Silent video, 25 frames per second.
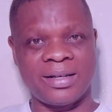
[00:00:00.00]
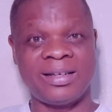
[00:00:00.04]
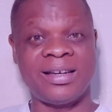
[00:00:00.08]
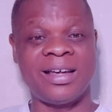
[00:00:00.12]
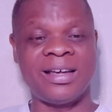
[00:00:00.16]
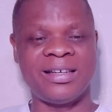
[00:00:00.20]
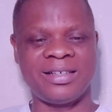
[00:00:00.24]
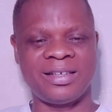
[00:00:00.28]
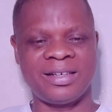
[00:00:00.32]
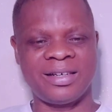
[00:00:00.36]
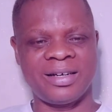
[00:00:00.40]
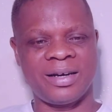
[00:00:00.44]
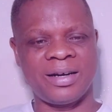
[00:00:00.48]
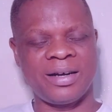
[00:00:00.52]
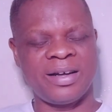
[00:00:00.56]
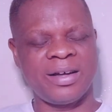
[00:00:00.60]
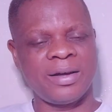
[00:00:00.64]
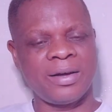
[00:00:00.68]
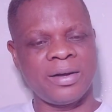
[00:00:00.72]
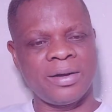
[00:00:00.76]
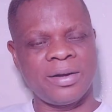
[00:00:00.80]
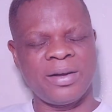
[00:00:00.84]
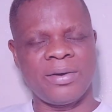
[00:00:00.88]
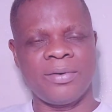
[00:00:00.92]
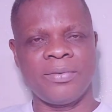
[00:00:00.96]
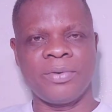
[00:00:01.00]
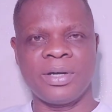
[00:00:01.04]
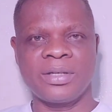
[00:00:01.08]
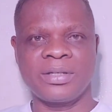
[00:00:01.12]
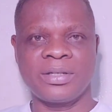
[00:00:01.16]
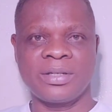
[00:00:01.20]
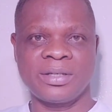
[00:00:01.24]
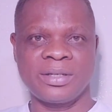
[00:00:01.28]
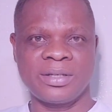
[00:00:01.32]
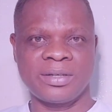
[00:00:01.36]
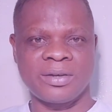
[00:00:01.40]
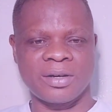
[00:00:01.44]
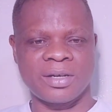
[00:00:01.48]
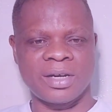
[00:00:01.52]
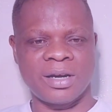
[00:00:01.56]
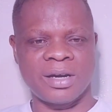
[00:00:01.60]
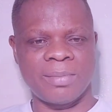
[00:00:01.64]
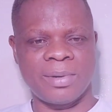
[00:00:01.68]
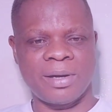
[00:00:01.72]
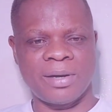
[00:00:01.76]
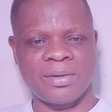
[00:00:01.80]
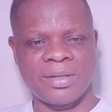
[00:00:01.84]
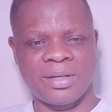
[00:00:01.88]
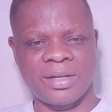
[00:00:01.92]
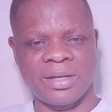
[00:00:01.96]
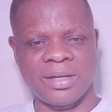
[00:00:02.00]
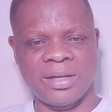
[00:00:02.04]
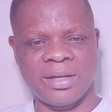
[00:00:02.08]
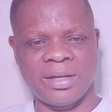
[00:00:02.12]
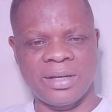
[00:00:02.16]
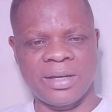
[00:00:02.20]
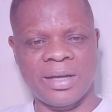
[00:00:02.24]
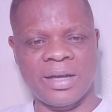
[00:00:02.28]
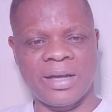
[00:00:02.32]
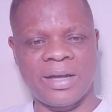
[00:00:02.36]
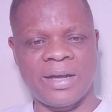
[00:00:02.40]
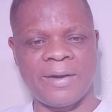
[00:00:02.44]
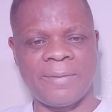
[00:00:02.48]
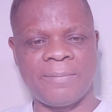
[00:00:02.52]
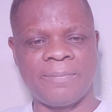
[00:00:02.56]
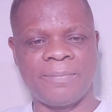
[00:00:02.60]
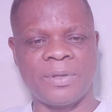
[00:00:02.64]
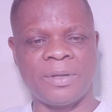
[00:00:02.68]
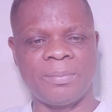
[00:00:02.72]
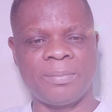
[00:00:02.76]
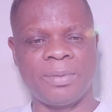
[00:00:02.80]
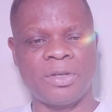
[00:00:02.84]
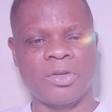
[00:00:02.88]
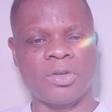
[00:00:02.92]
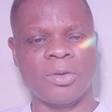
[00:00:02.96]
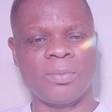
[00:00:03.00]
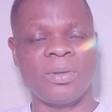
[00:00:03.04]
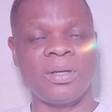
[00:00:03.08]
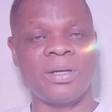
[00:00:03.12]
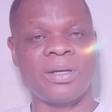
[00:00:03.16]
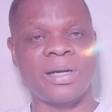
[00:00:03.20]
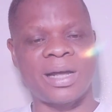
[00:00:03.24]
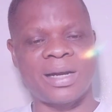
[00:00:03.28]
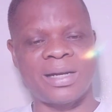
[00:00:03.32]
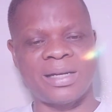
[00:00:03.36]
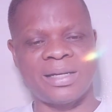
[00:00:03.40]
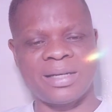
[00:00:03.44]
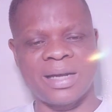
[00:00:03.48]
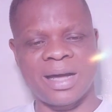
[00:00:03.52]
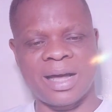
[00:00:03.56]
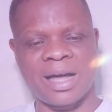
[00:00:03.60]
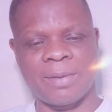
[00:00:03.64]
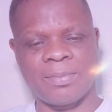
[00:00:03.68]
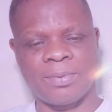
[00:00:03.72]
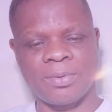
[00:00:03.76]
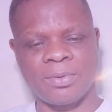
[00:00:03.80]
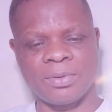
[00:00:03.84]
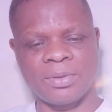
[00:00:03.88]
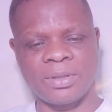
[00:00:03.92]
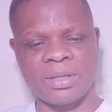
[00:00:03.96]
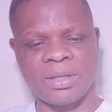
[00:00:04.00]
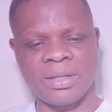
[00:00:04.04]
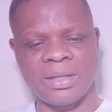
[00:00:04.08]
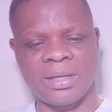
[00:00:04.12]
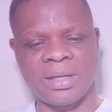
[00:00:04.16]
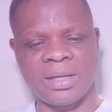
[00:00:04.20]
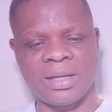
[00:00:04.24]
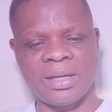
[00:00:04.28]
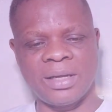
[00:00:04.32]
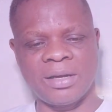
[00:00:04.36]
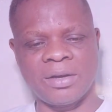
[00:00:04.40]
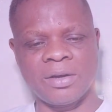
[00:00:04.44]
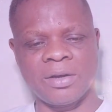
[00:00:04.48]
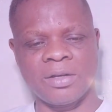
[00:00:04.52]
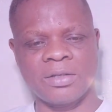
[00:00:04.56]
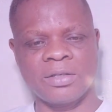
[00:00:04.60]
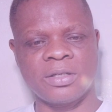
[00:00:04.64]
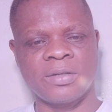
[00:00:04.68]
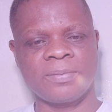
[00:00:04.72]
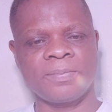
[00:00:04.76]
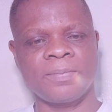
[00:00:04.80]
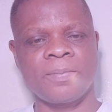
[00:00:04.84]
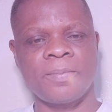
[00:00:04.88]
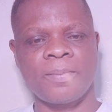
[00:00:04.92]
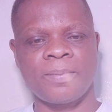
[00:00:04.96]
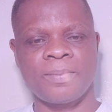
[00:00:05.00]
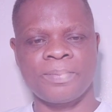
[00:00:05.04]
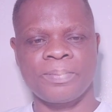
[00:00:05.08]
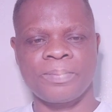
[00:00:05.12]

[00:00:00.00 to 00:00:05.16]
Nigeria. We're still talking about the P2B rally that happened in Lagos.